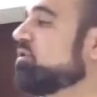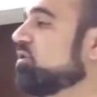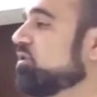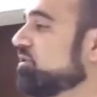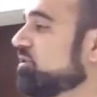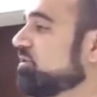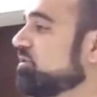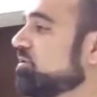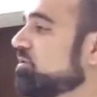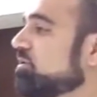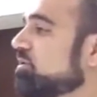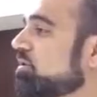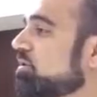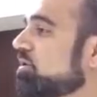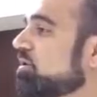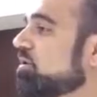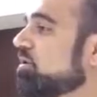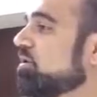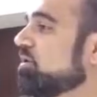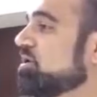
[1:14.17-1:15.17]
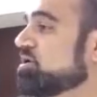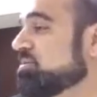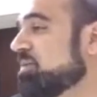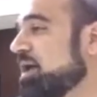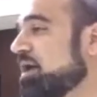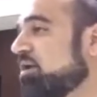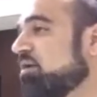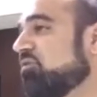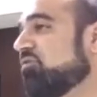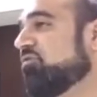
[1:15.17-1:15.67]
good. As a
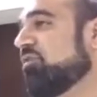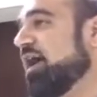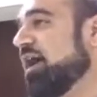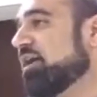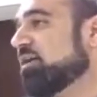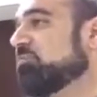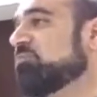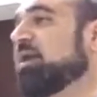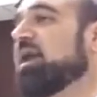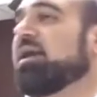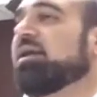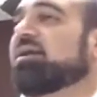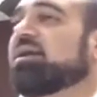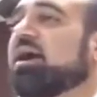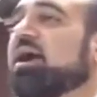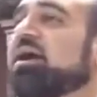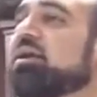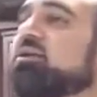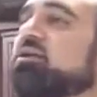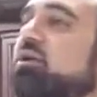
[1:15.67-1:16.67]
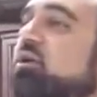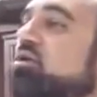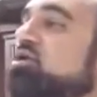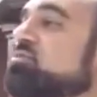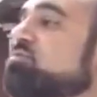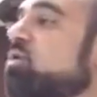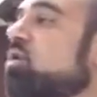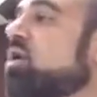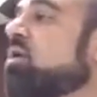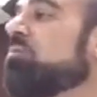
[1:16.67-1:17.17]
matter of fact, mankind knows
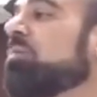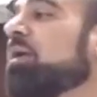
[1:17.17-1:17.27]
more